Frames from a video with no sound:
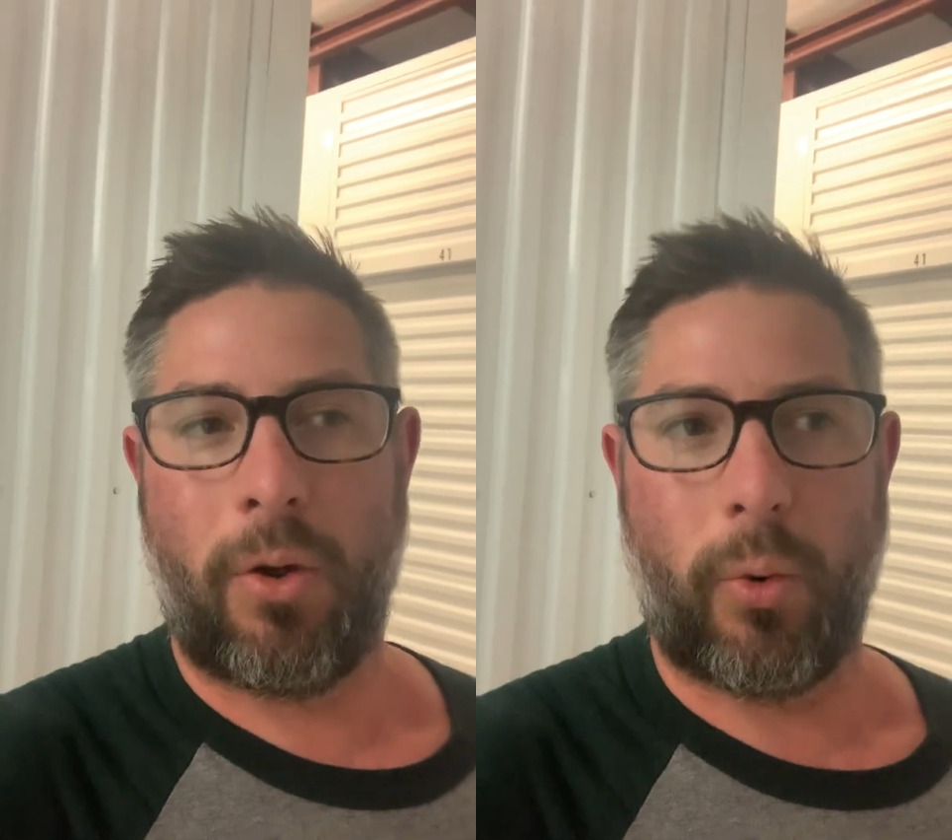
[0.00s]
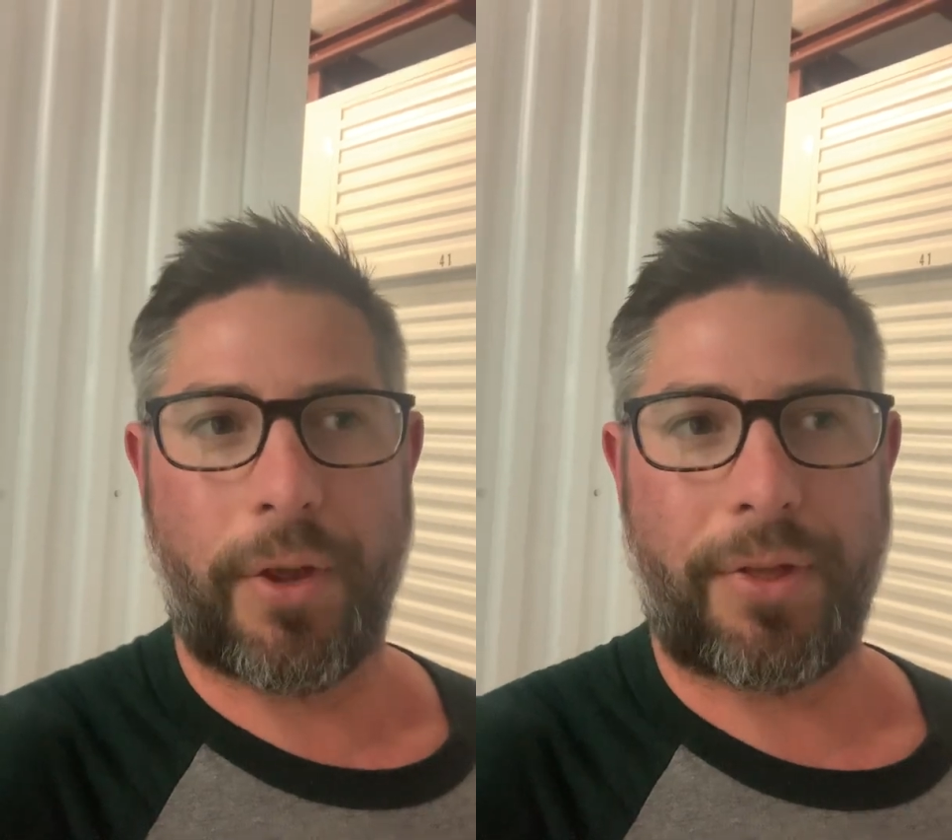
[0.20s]

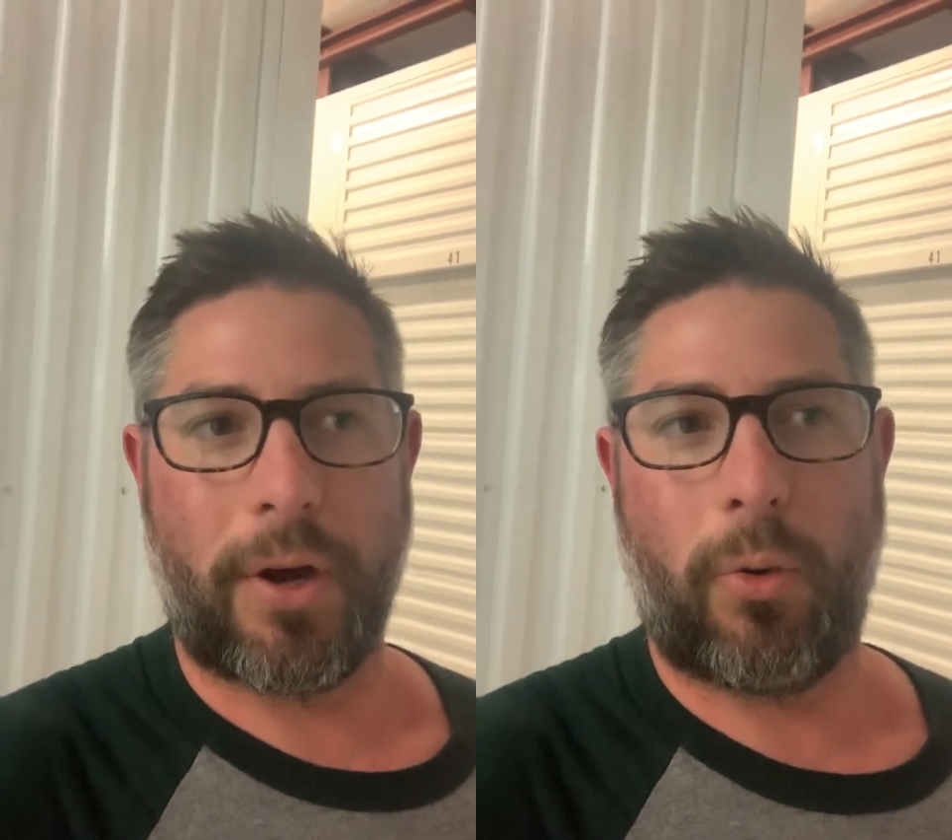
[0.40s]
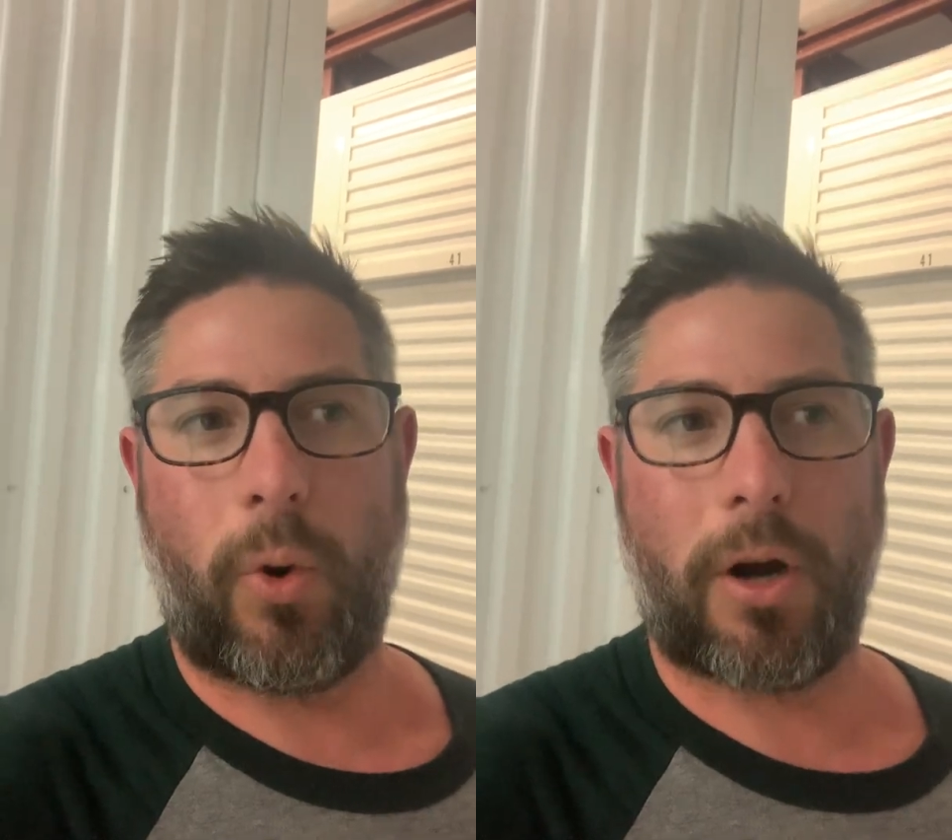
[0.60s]

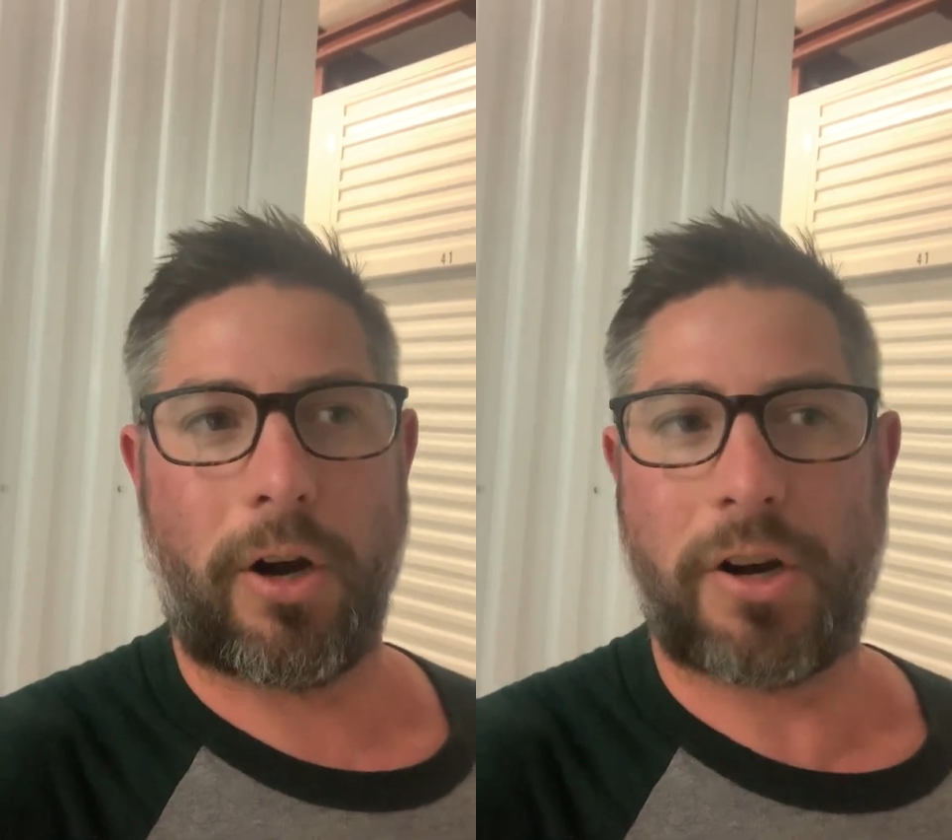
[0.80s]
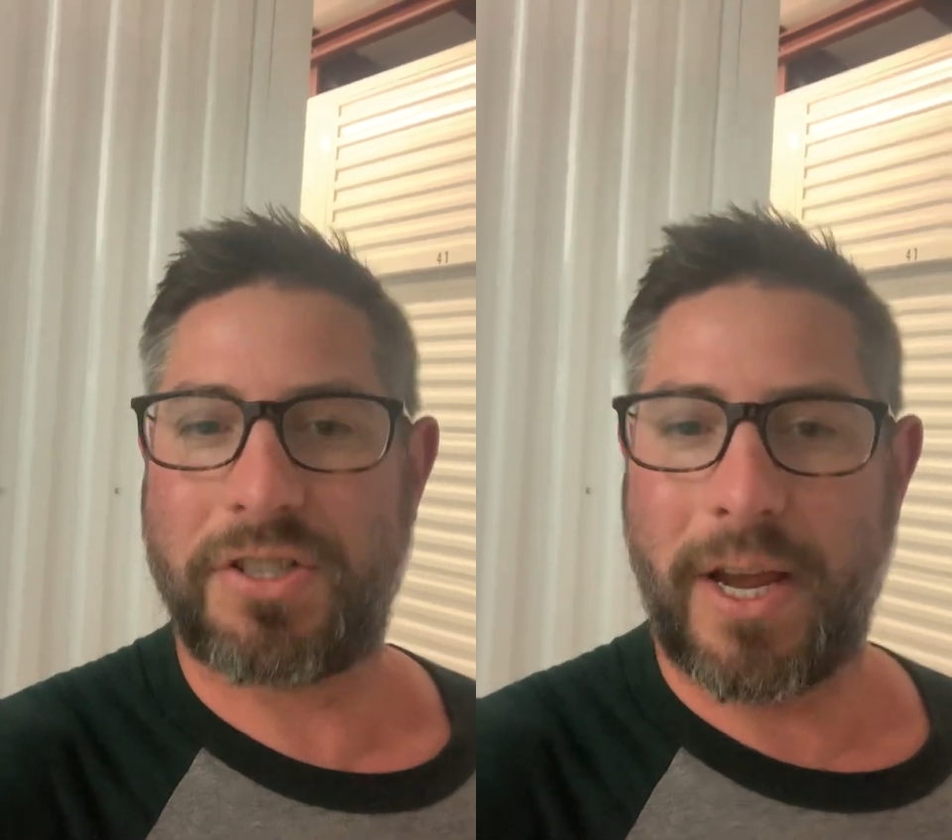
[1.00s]

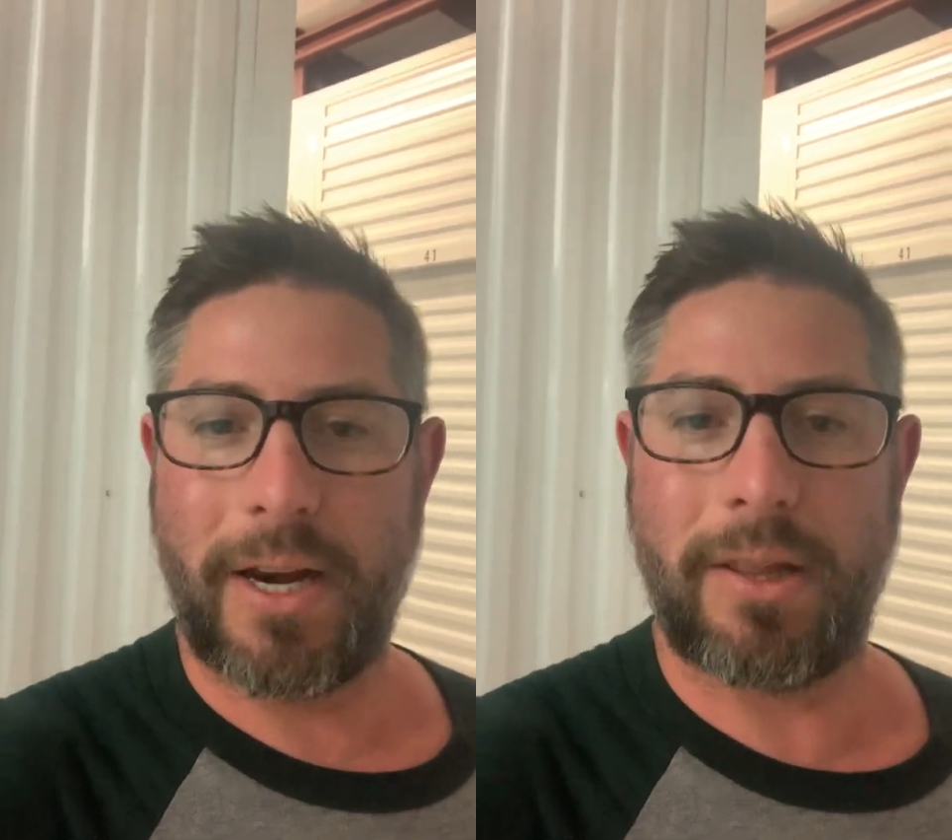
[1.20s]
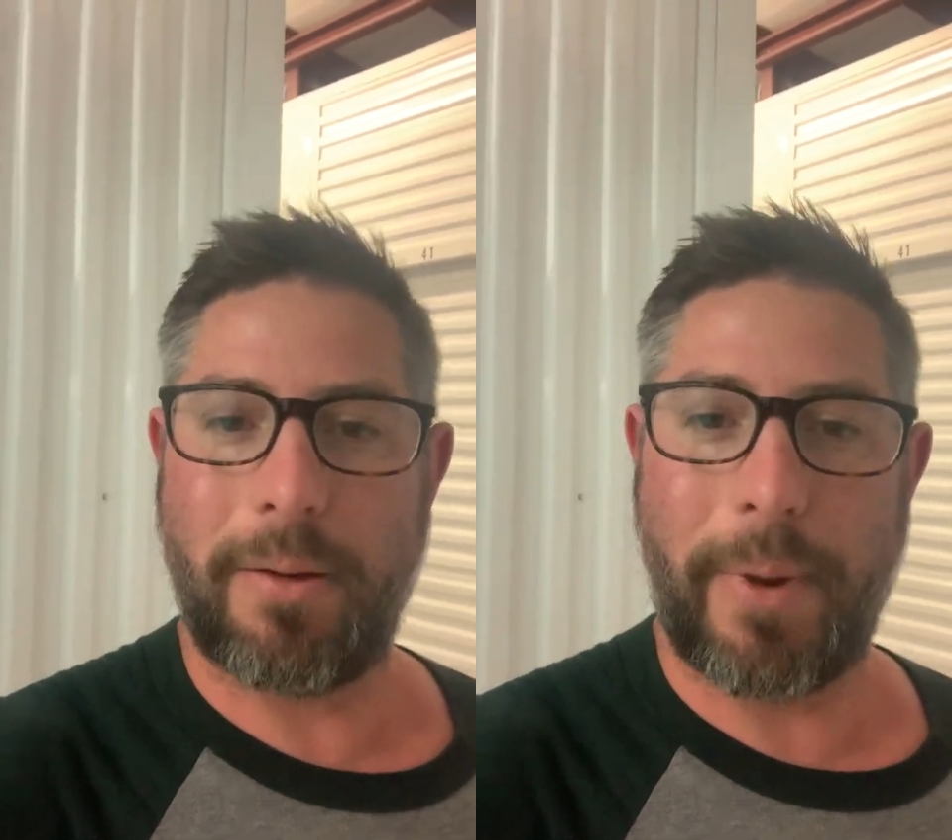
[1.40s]
water or
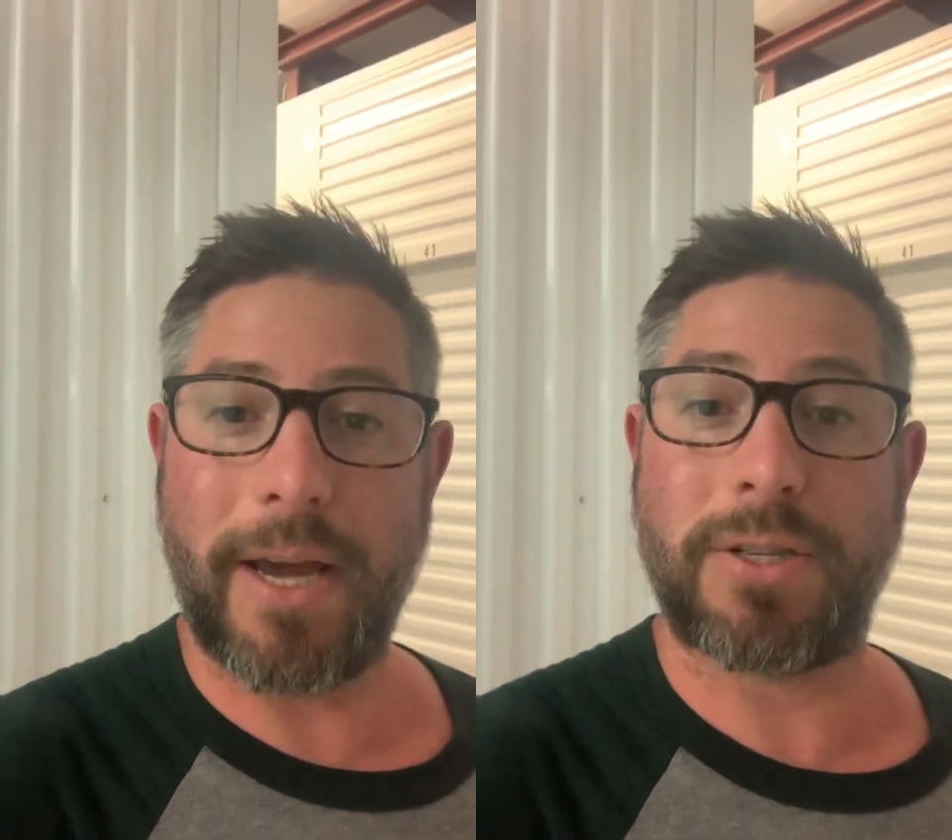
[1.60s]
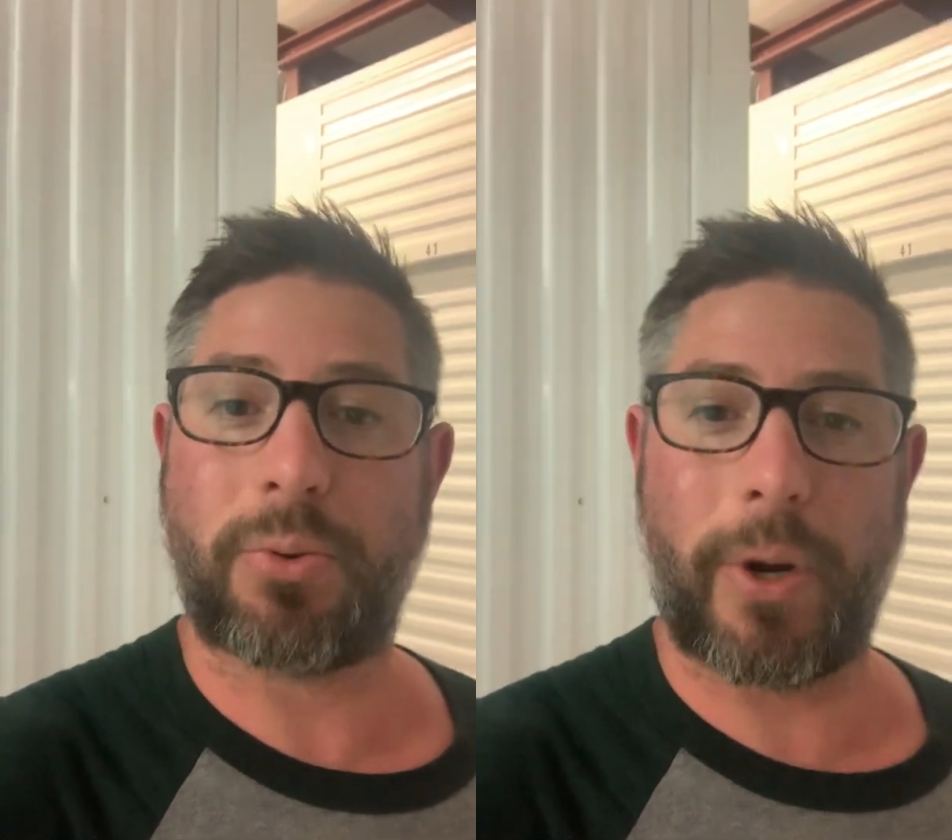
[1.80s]
sand in the base.